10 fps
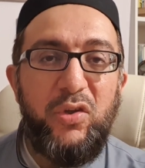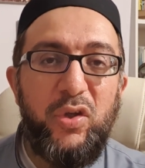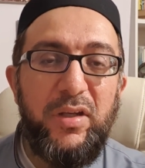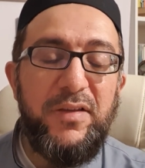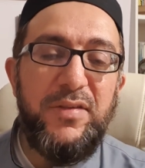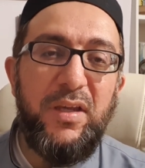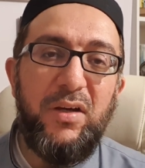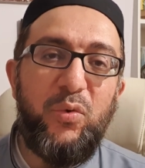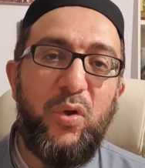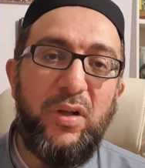He didn't say,
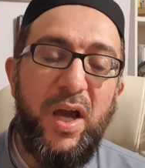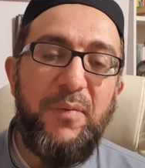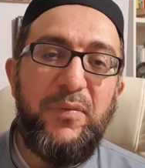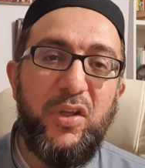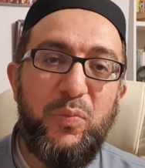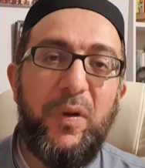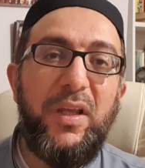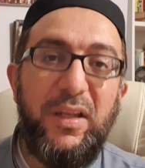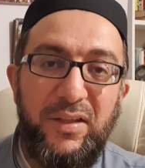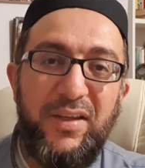oh Allah, I'm
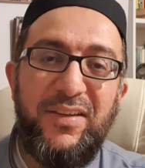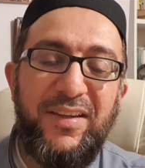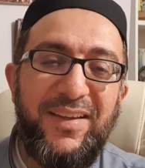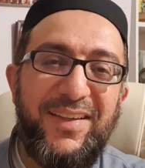desperately in need.